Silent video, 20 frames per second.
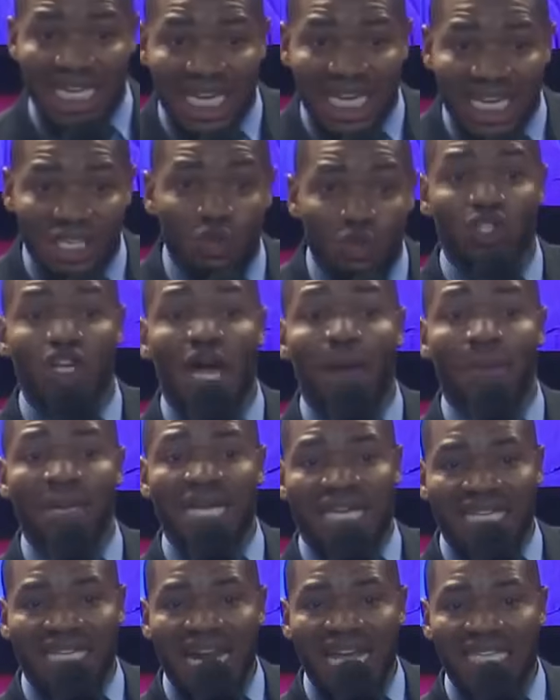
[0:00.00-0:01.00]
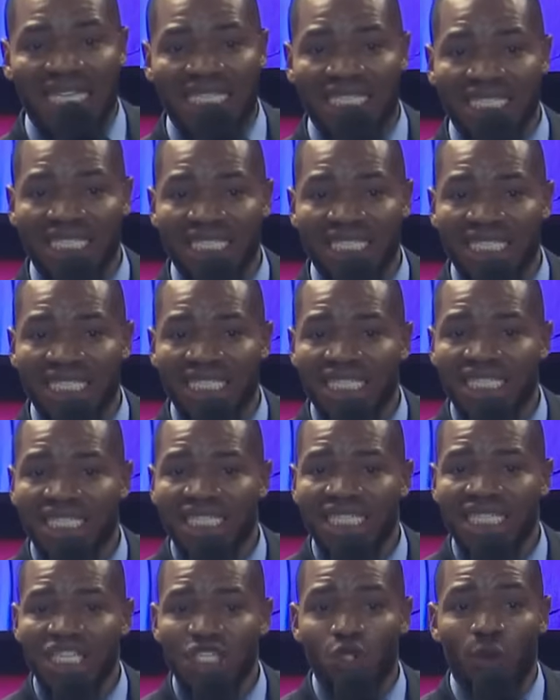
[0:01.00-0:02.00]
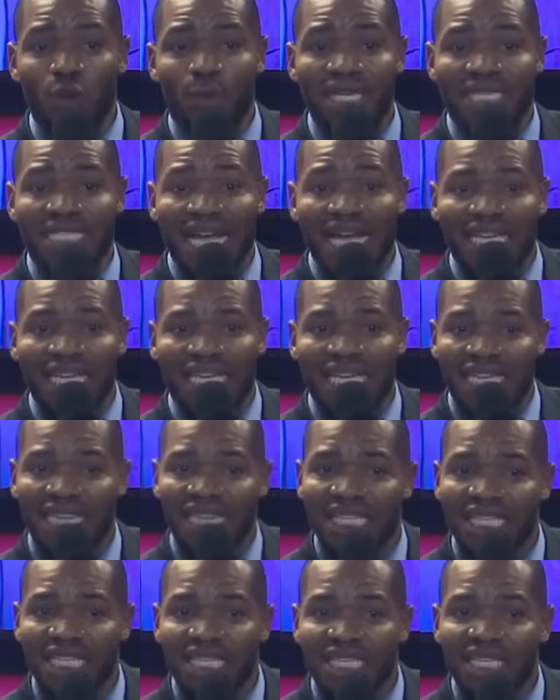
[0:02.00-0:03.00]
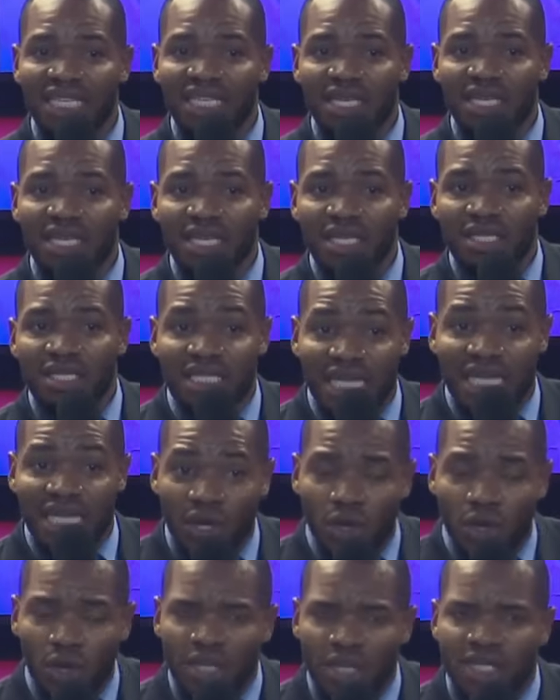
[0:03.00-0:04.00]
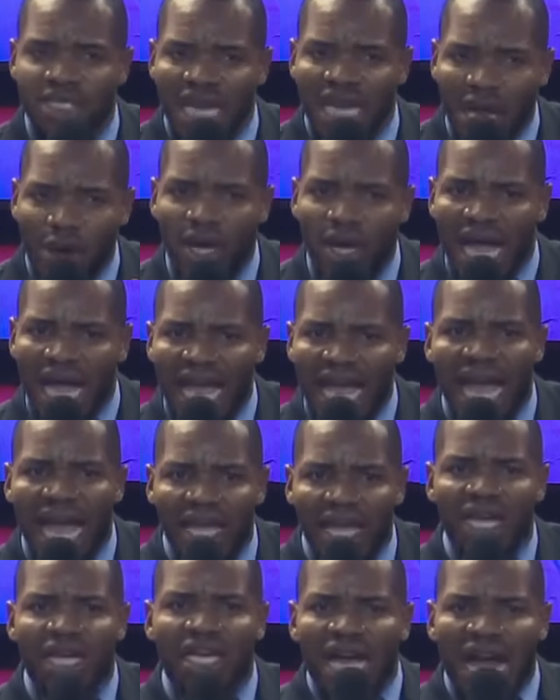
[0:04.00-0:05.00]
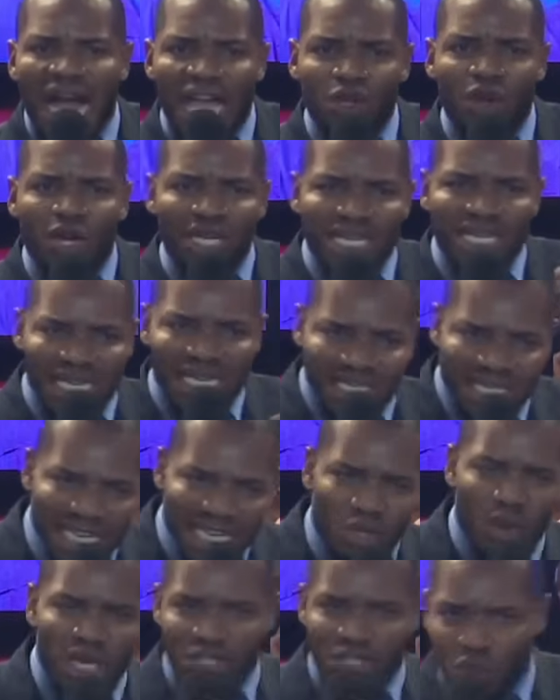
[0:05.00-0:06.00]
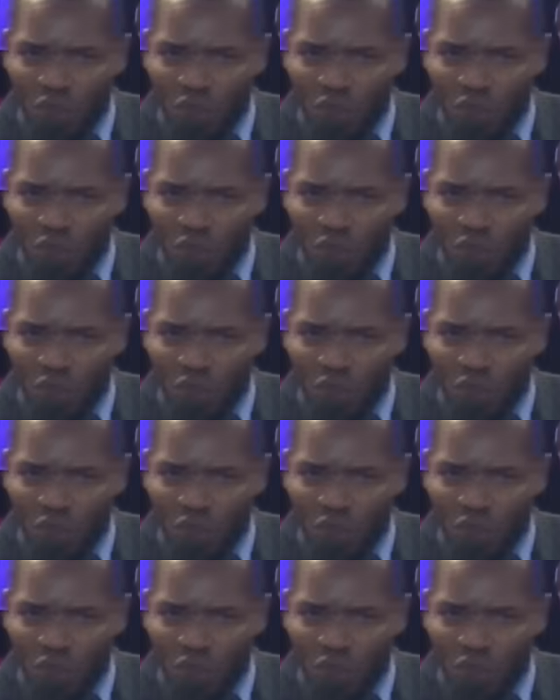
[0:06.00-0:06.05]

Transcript: you like that. You will not be crying. You will be thanking. So thank God. Now, I, I, are you understanding